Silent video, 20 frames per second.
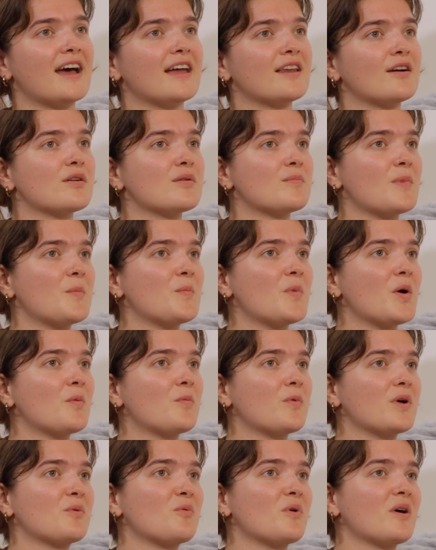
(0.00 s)
and I remember
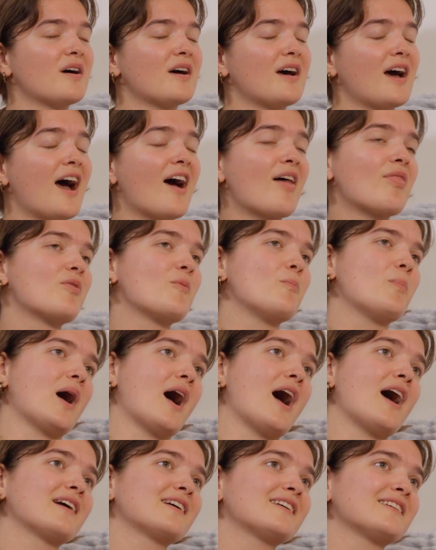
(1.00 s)
we were at the
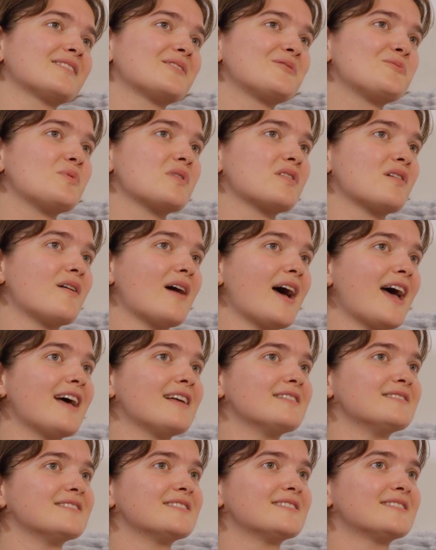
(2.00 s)
back with our
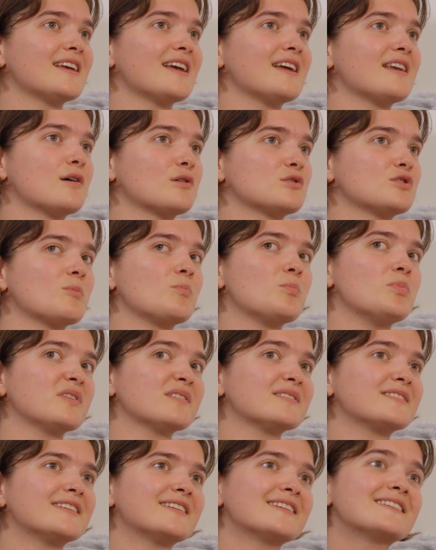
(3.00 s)
heads in our
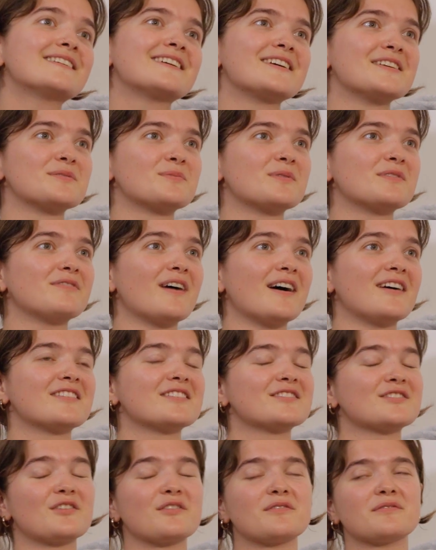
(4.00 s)
jumpers because we found
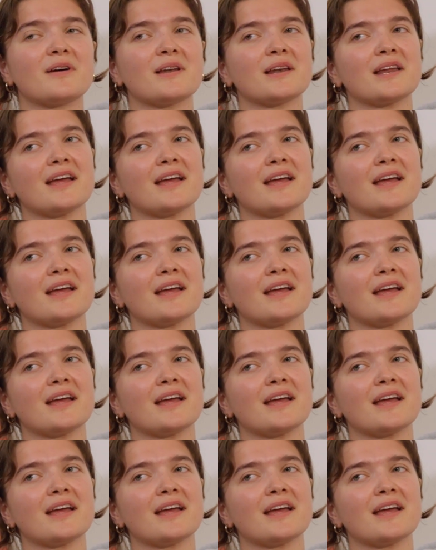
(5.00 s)
it so funny,